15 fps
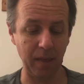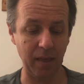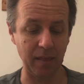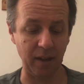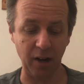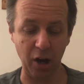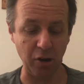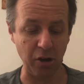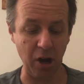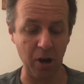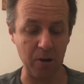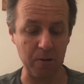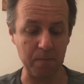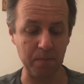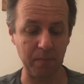they don't
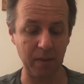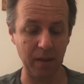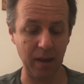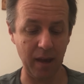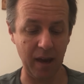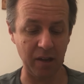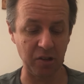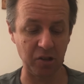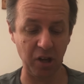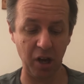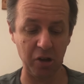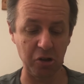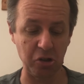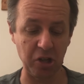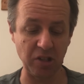know. And
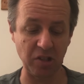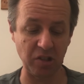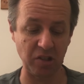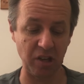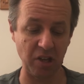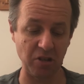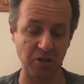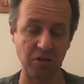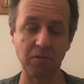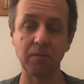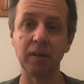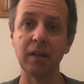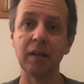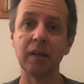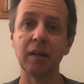so Jesus says,
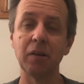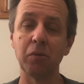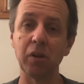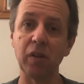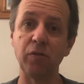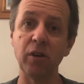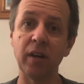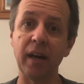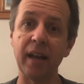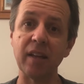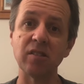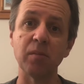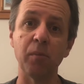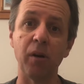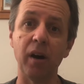well, if you can't
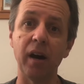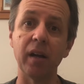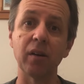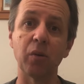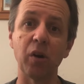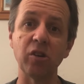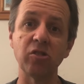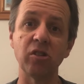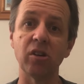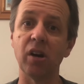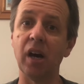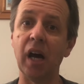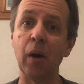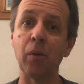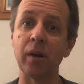answer my question,
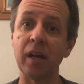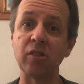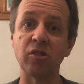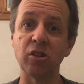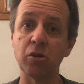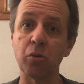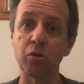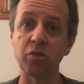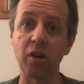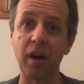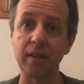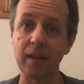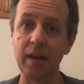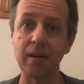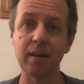I won't answer yours
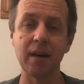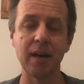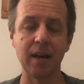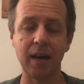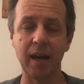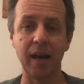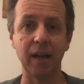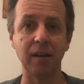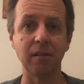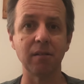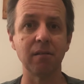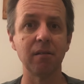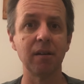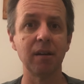either. And